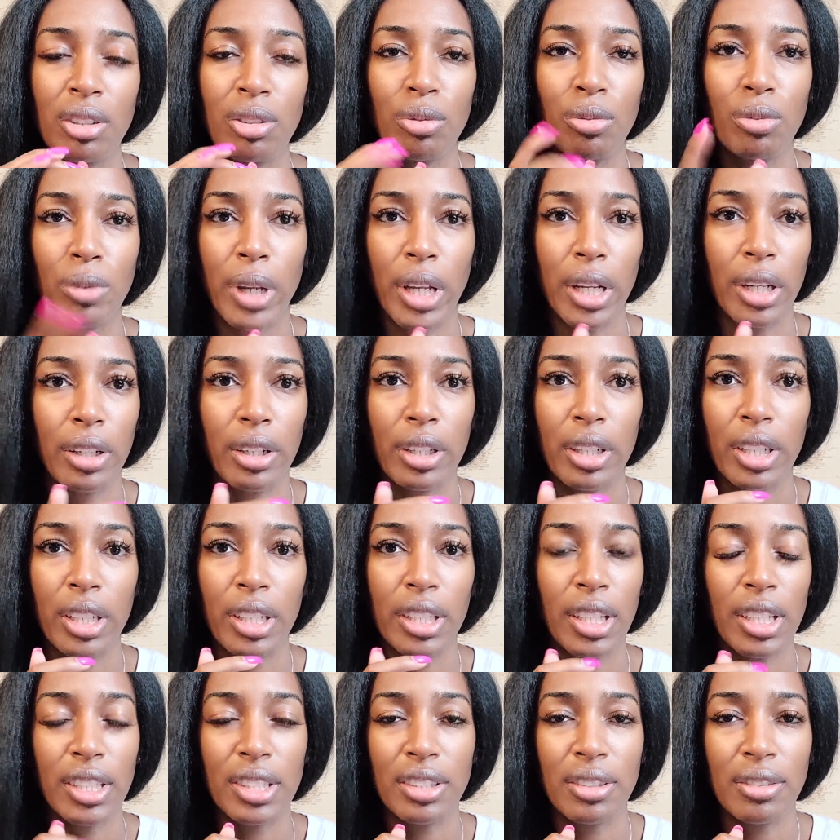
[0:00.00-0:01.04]
weird.
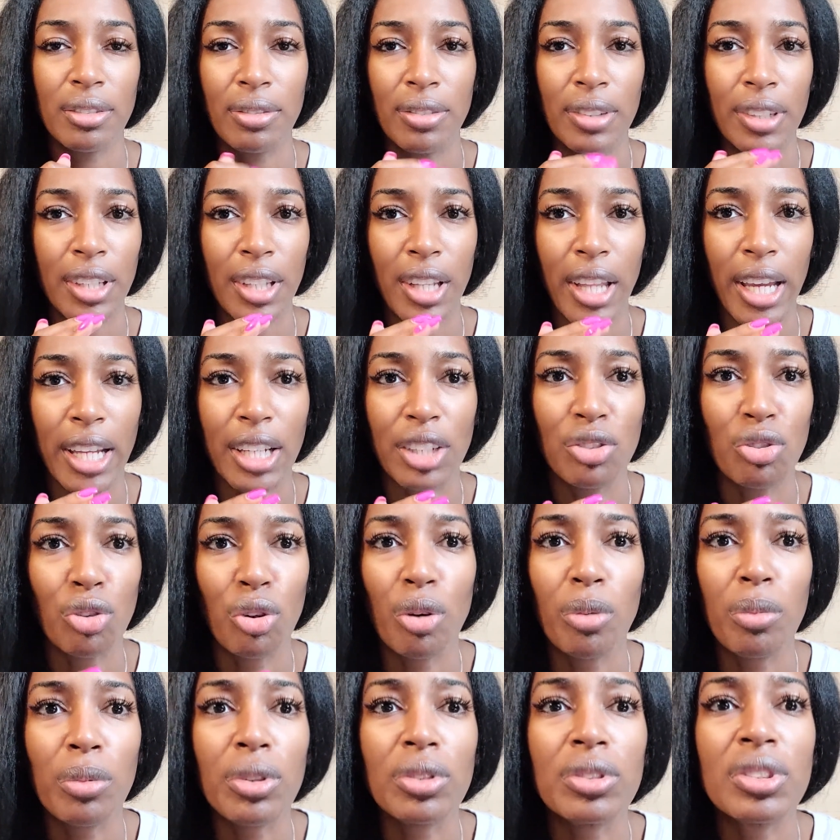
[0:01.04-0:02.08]
It doesn't feel like
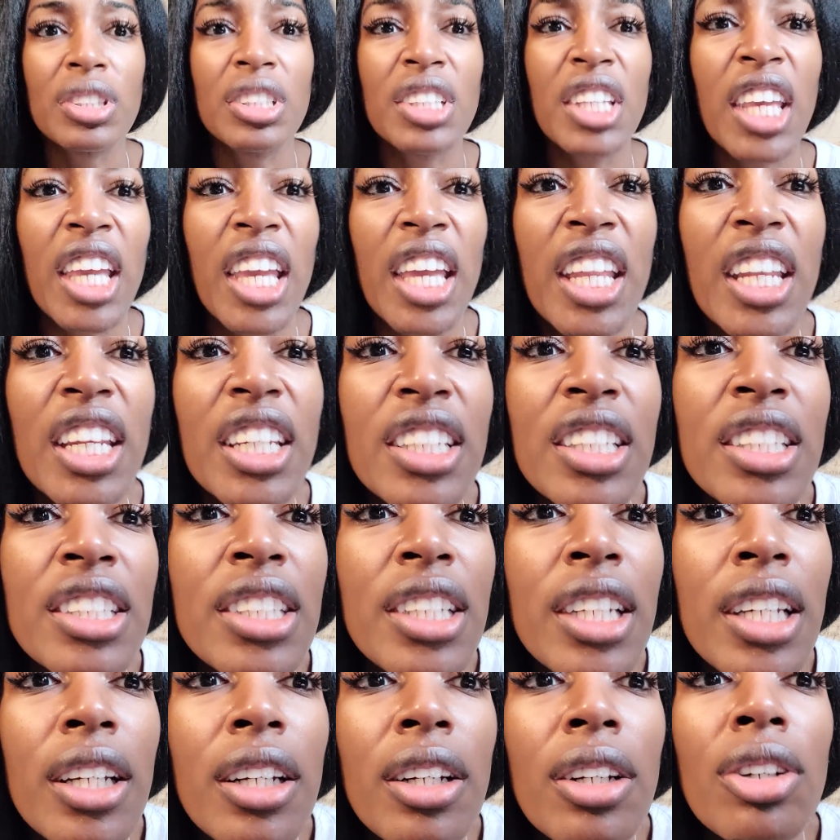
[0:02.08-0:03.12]
normal skin
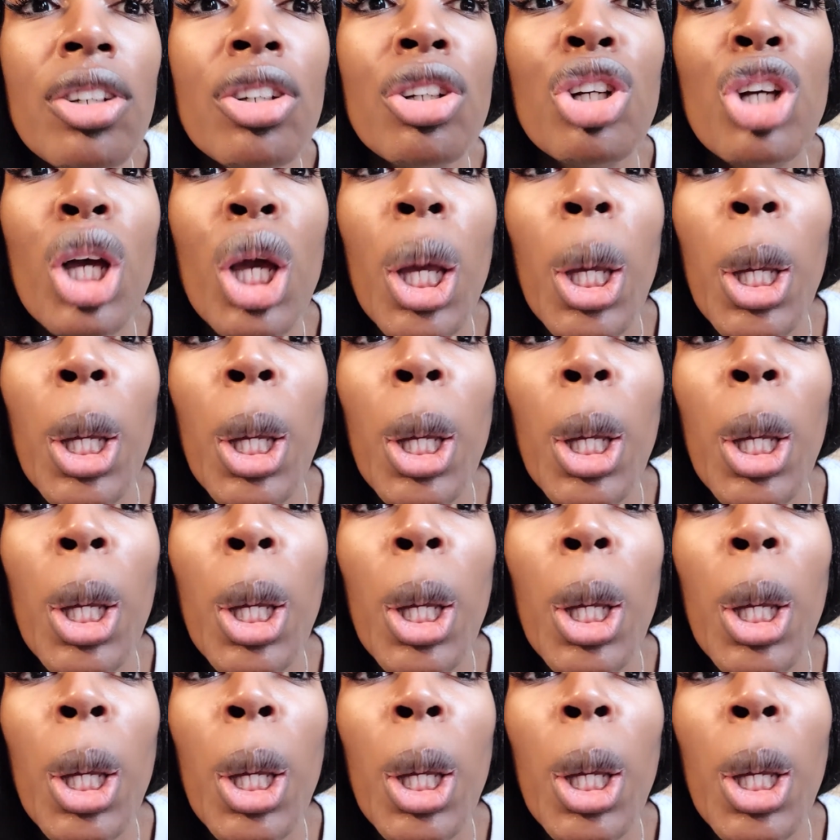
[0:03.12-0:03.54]
still.